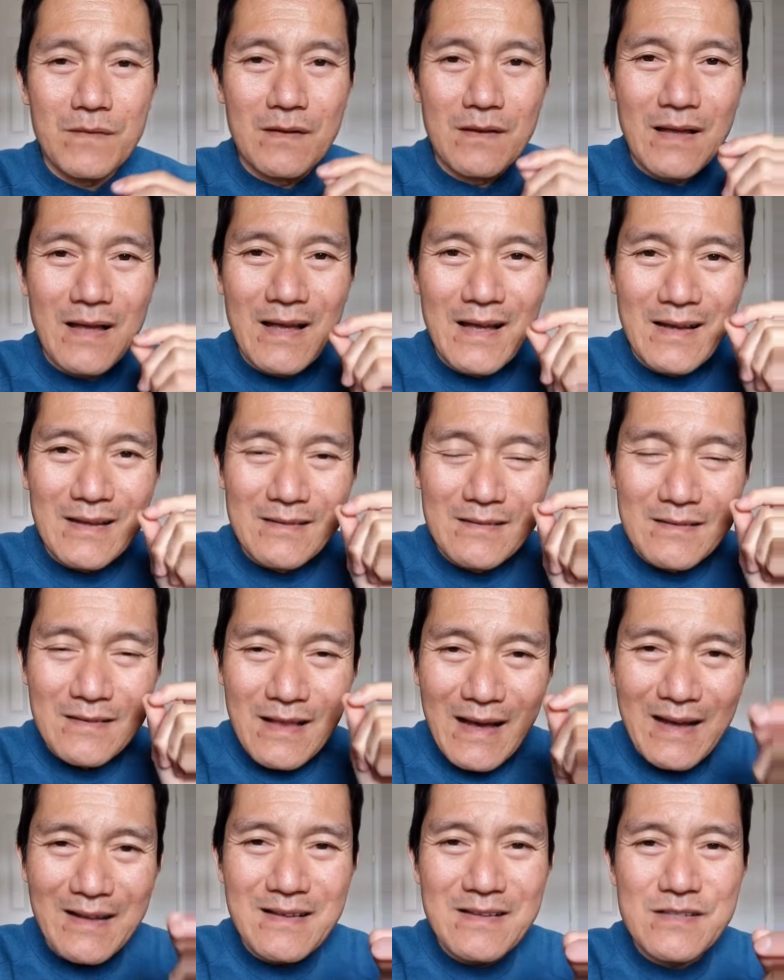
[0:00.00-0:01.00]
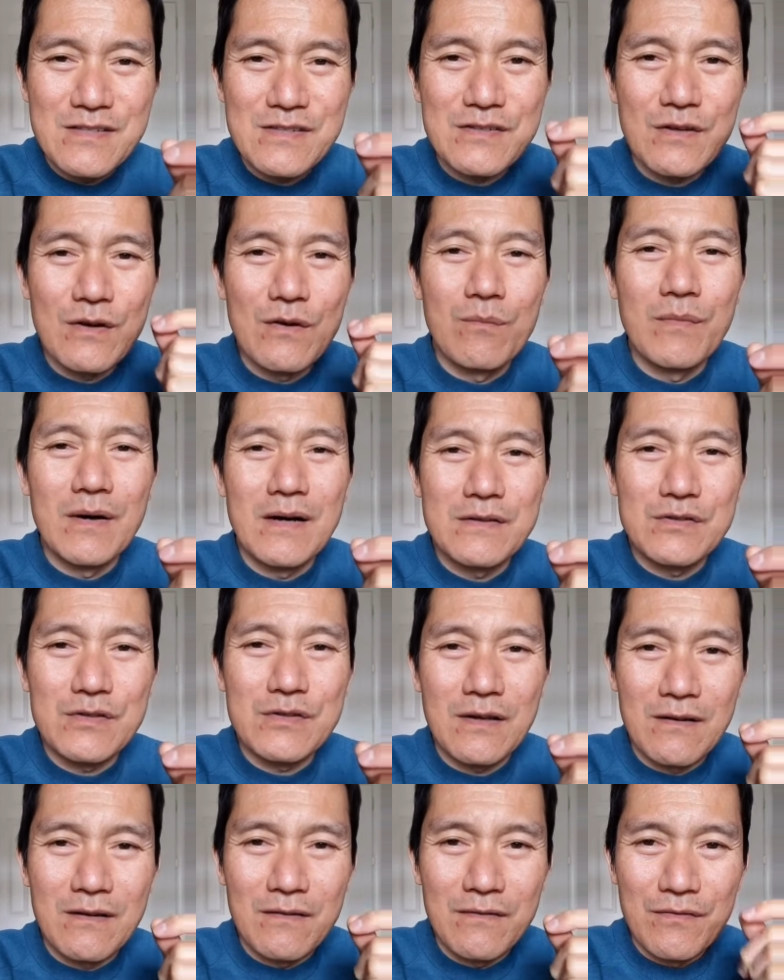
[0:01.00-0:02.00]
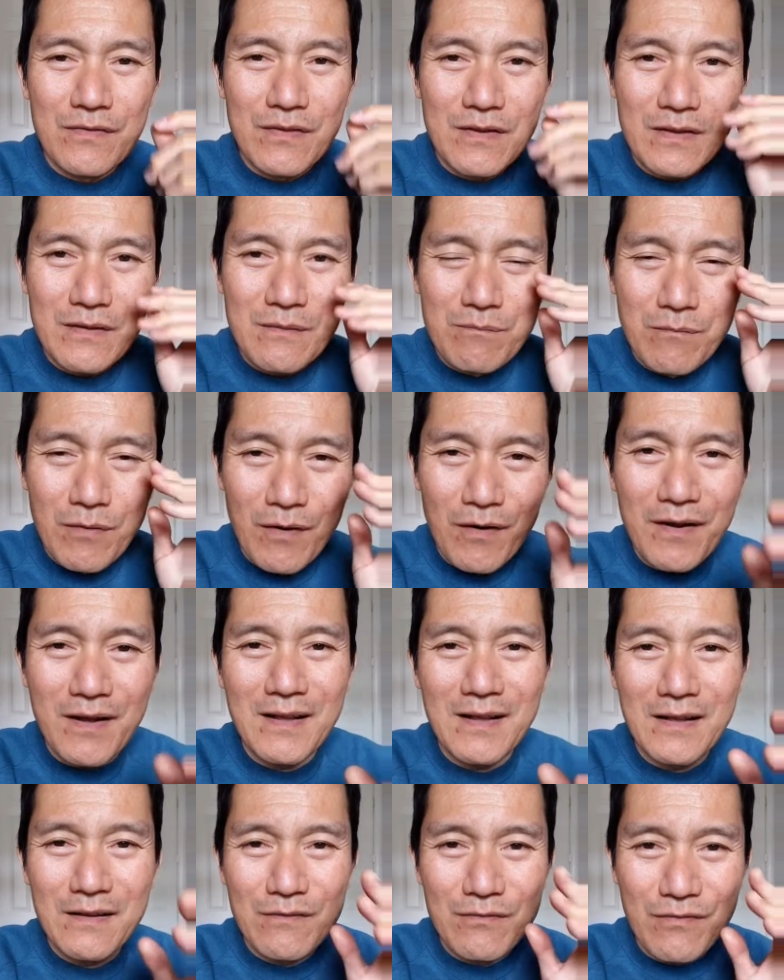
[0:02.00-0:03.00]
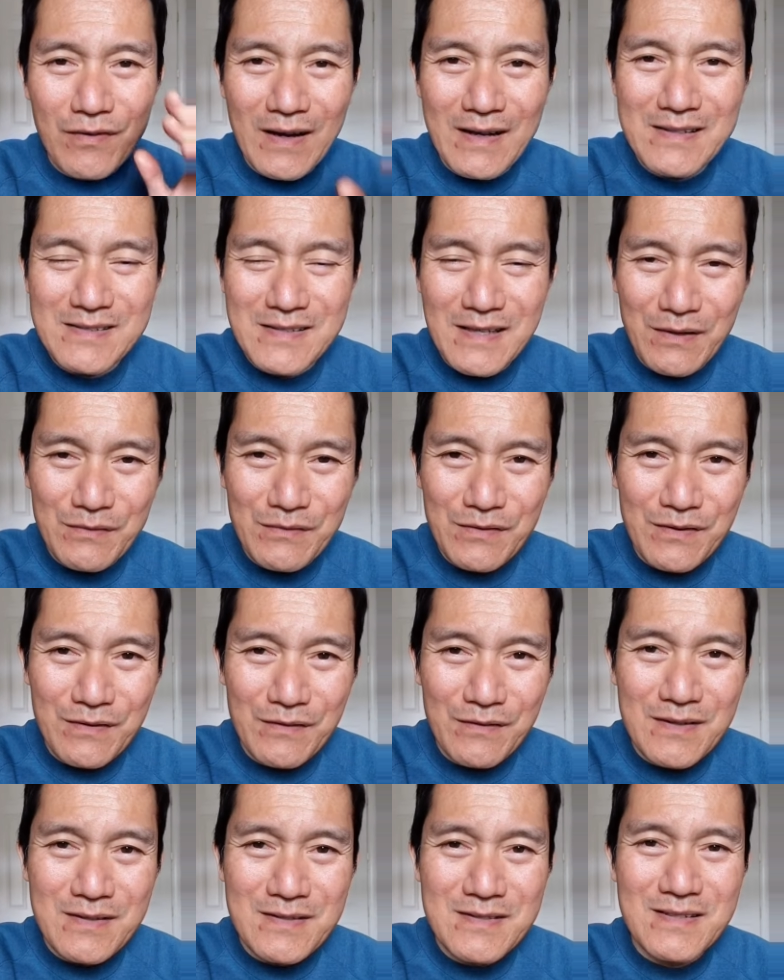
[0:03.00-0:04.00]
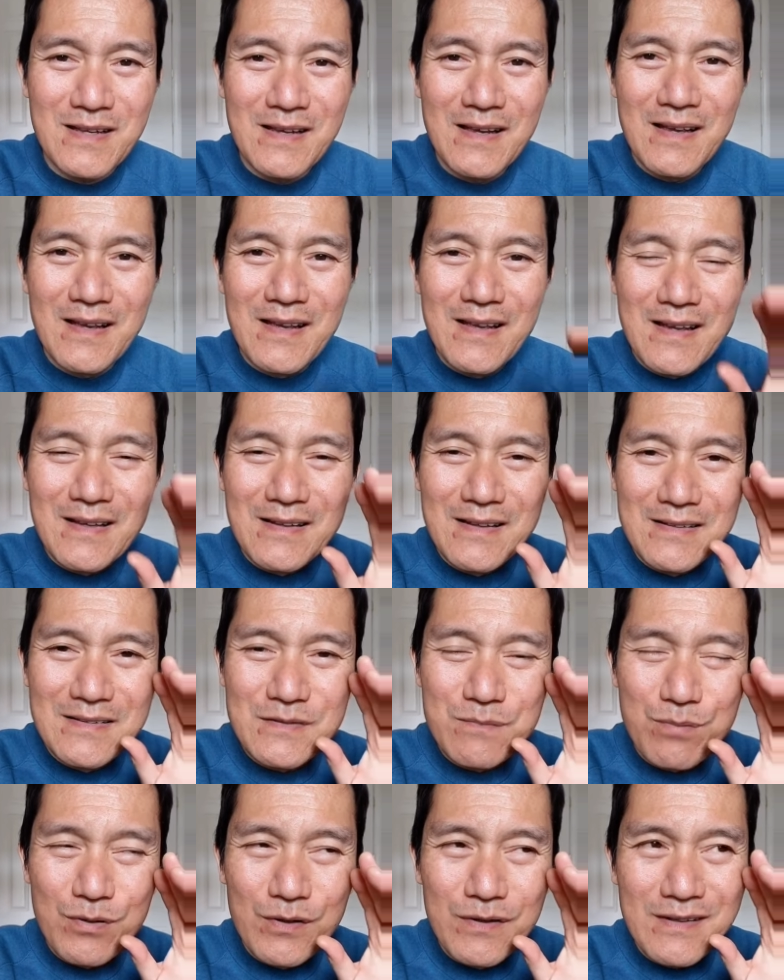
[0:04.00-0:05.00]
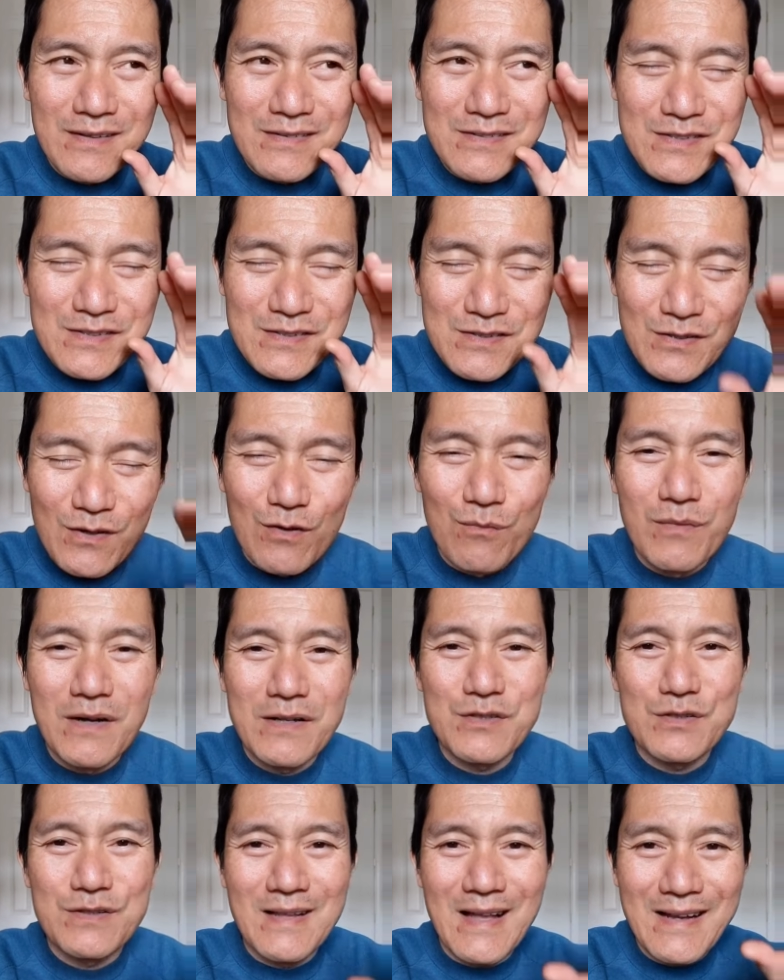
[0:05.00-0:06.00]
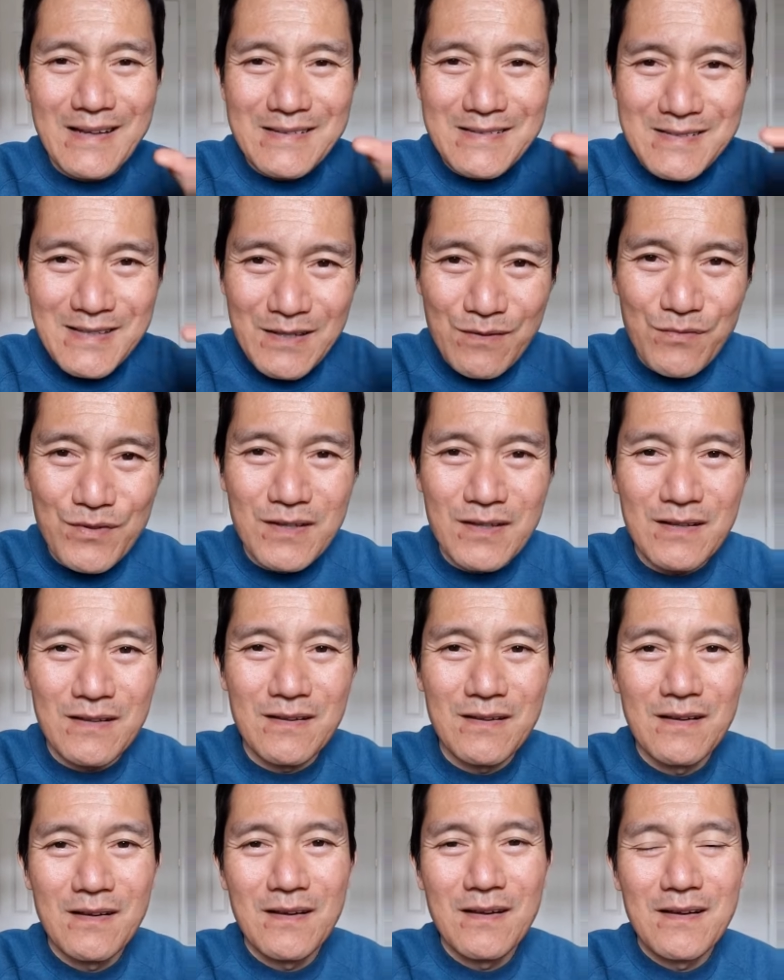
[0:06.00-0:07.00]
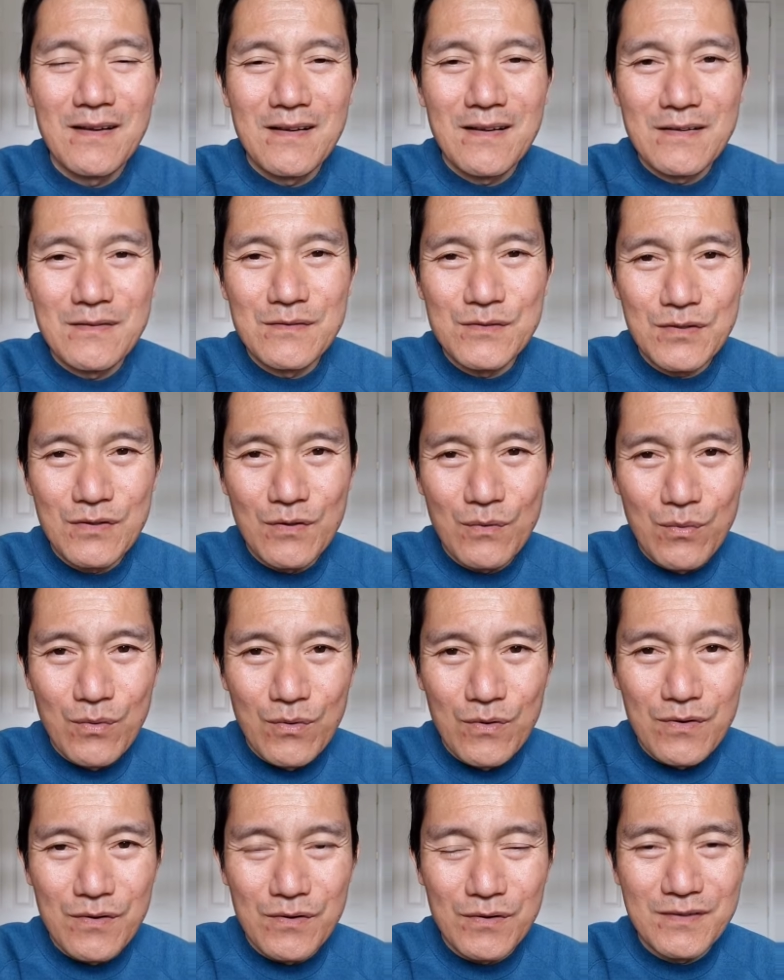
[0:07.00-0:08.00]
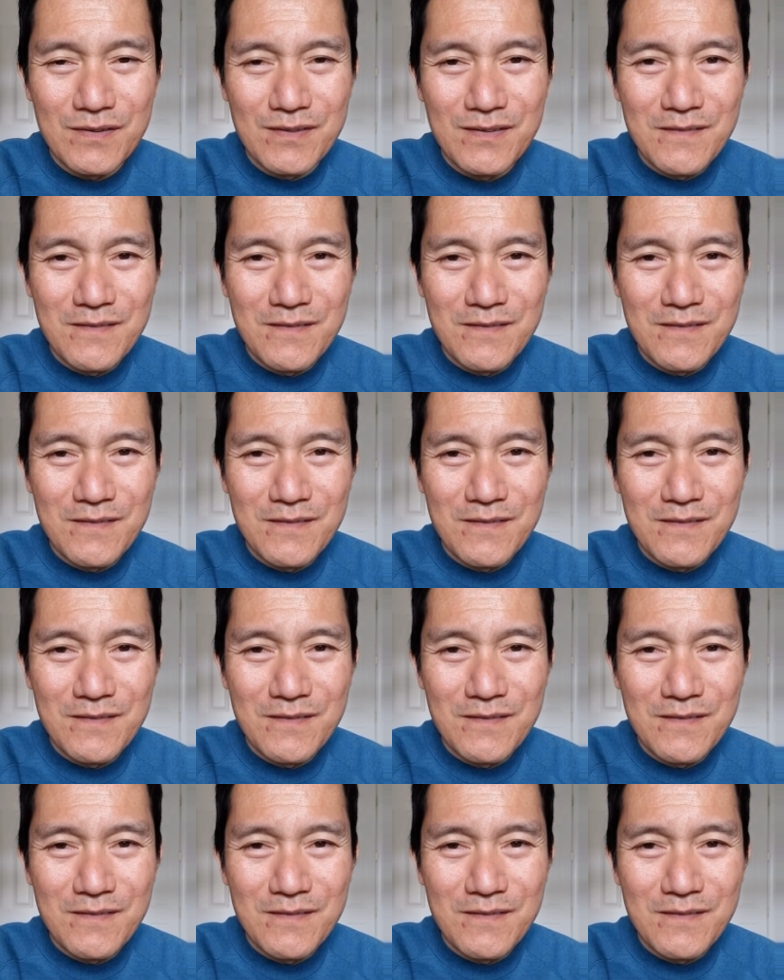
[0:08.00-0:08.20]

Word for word: And that is so much of the marketing advice out there is it is putting so much negativity into the world